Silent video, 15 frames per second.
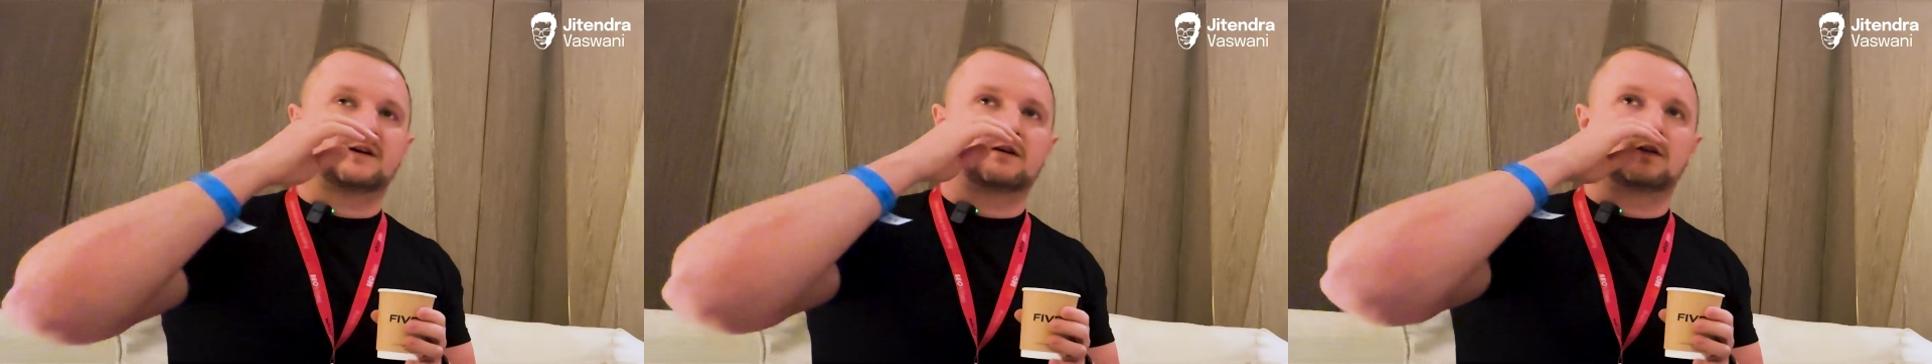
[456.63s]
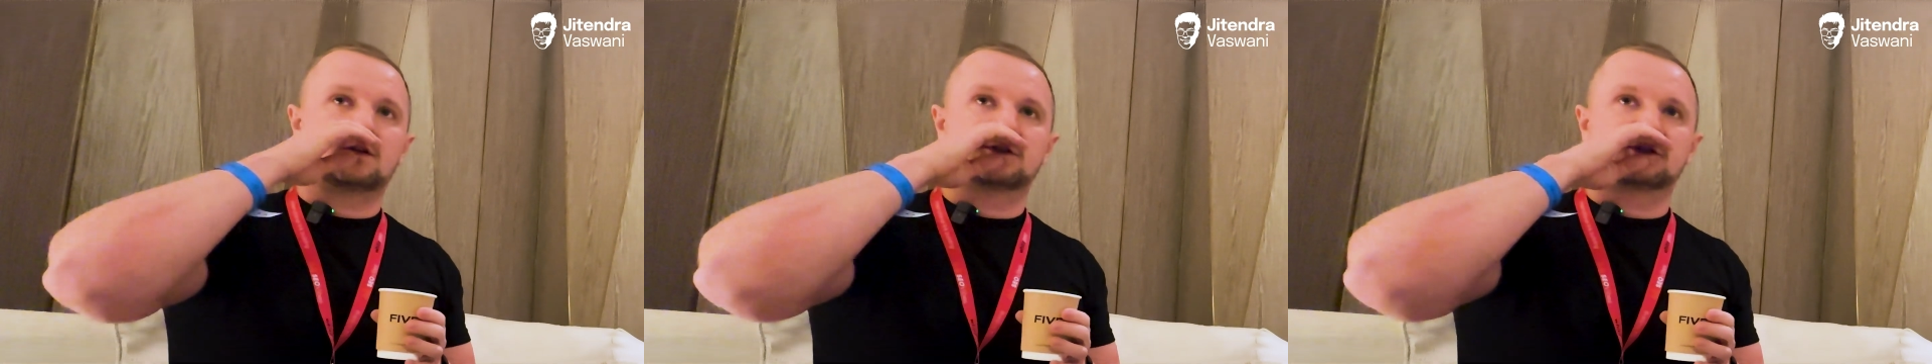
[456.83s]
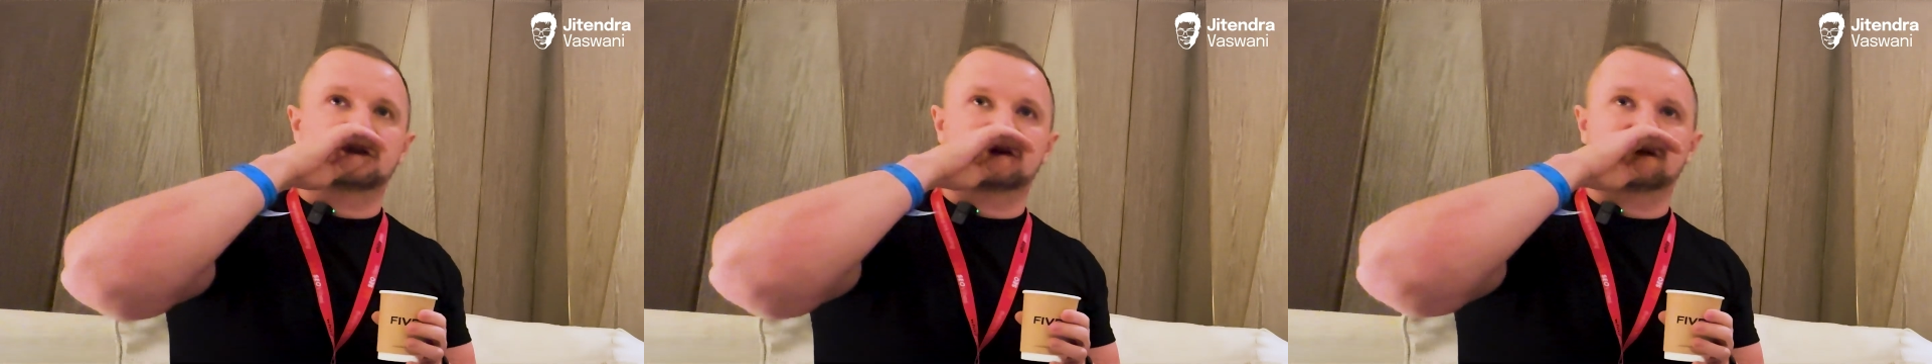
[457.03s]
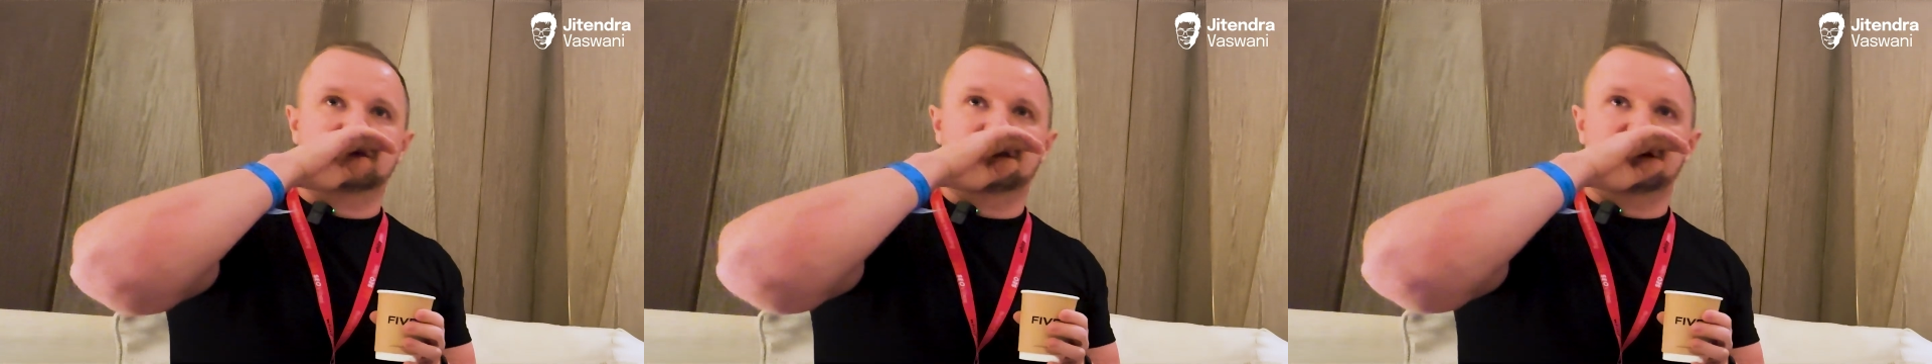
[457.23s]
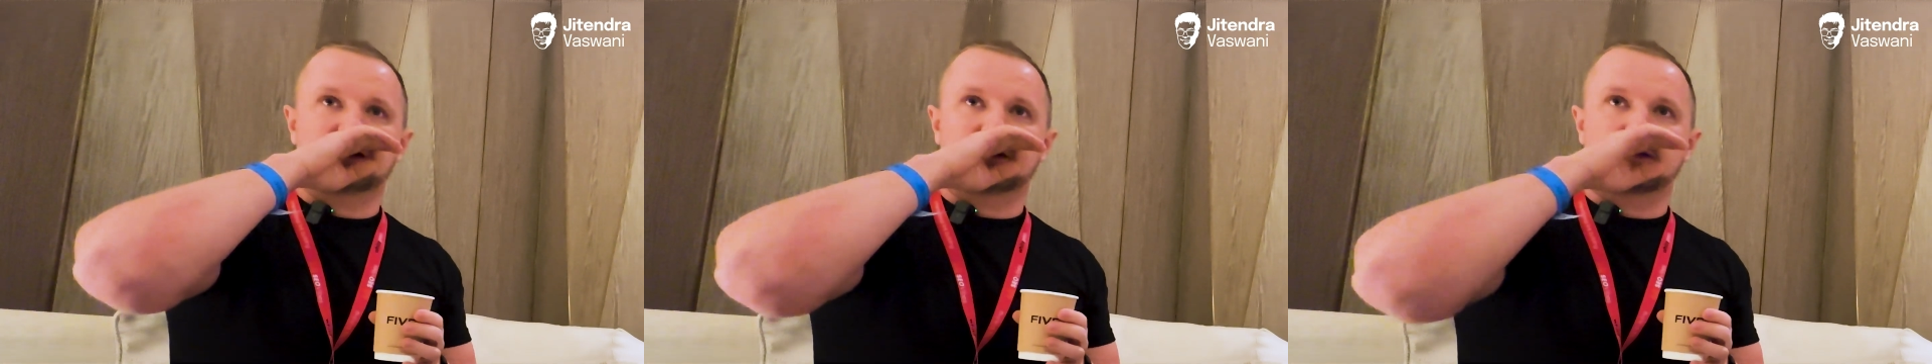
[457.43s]
also
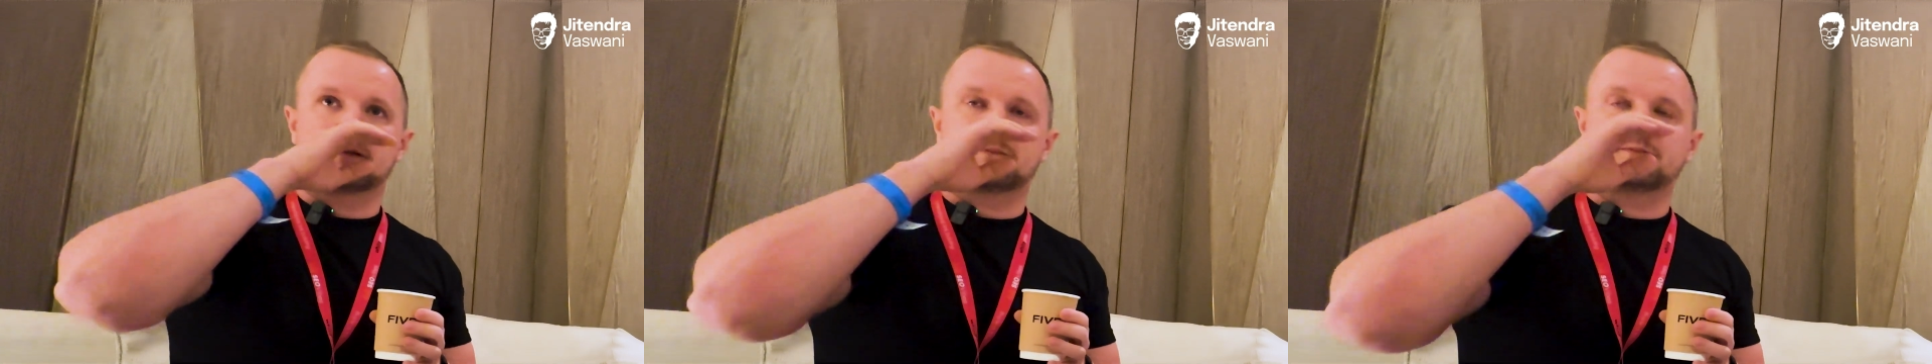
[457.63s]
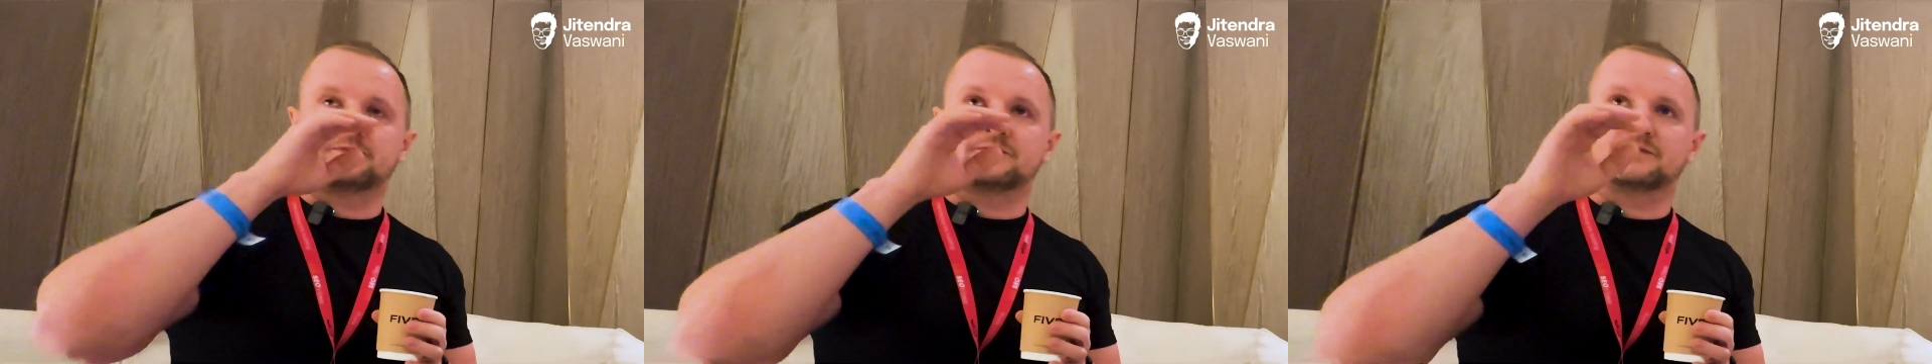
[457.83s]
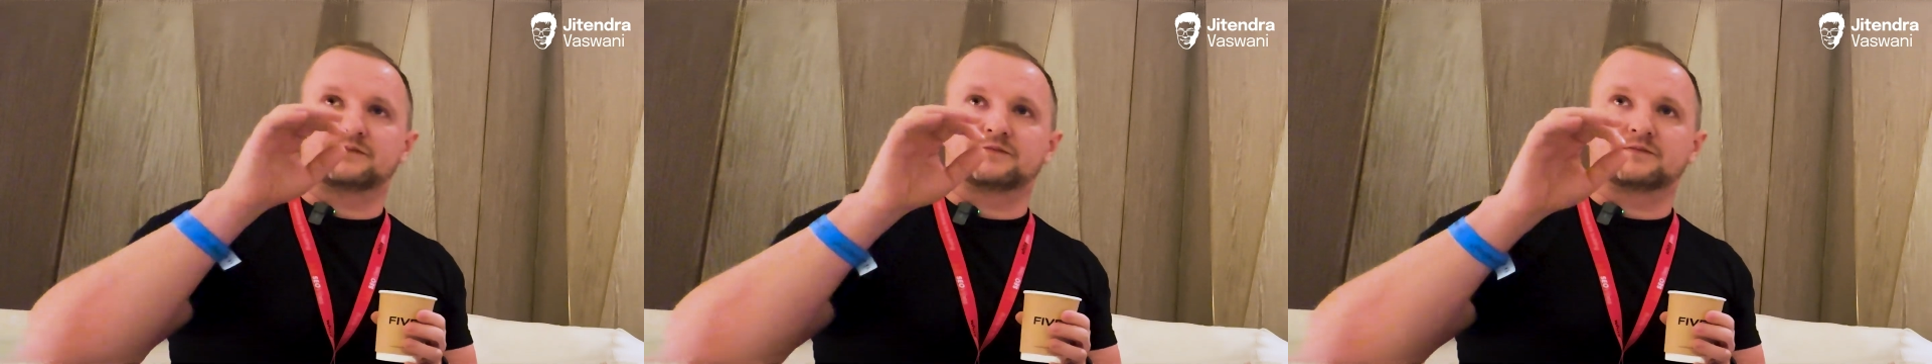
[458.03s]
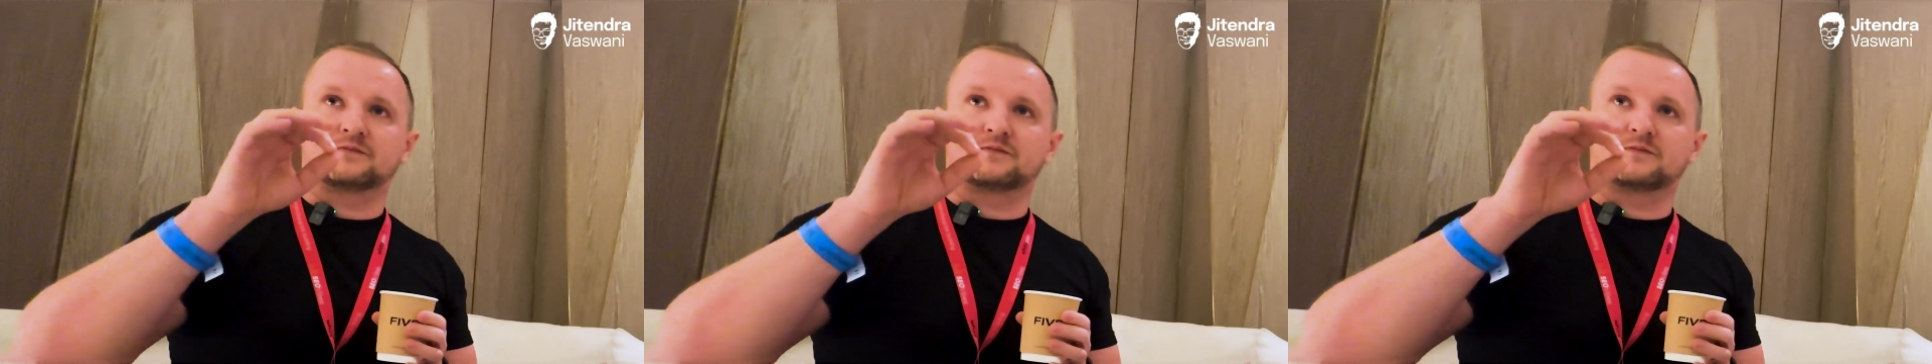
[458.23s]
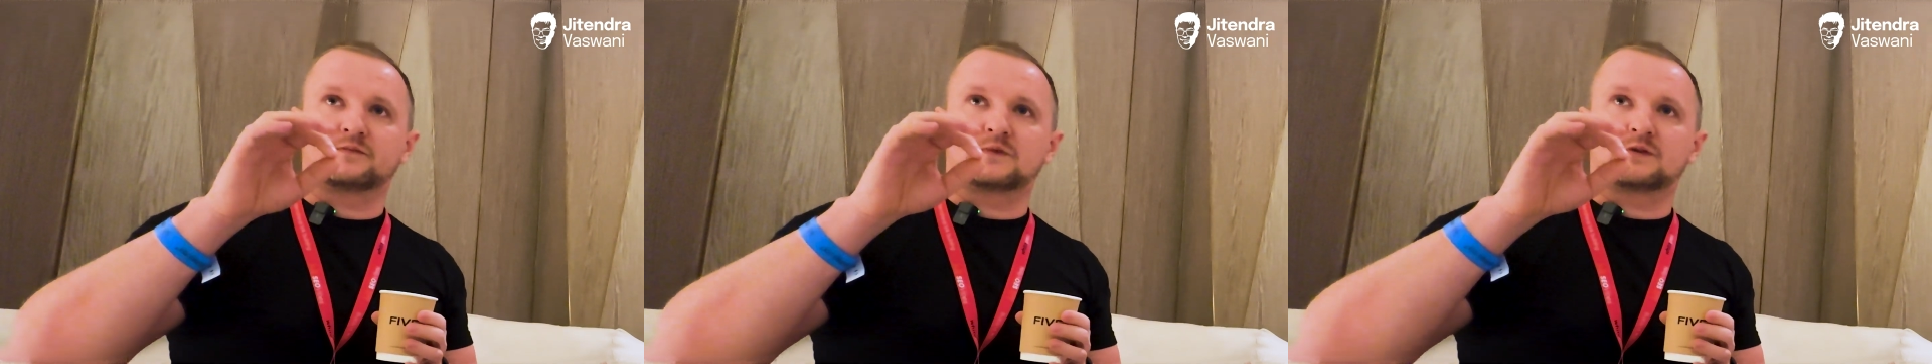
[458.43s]
the
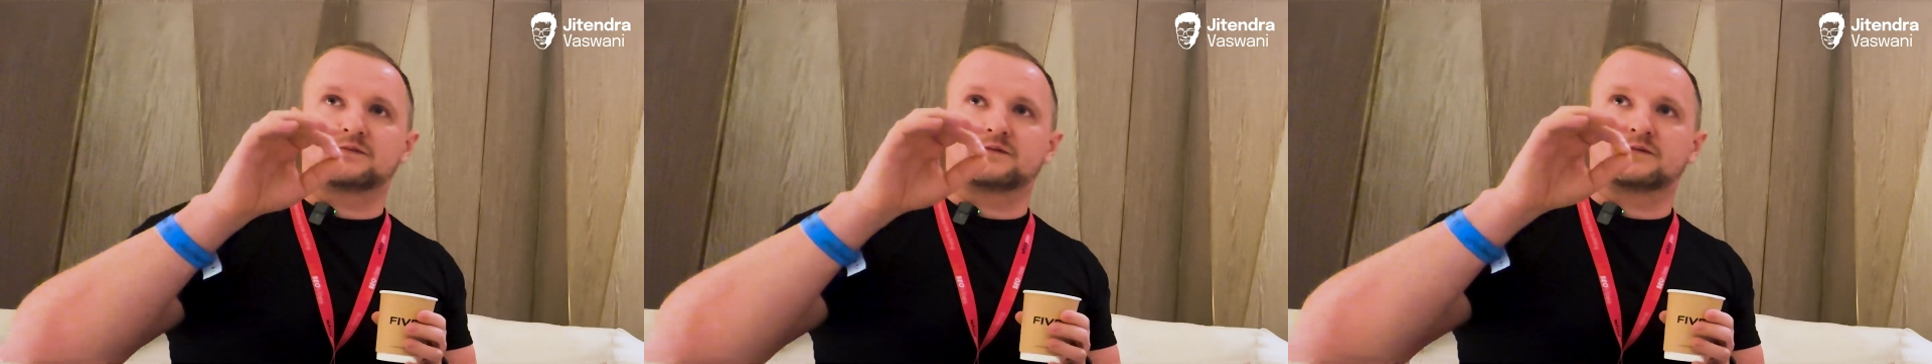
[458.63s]
um,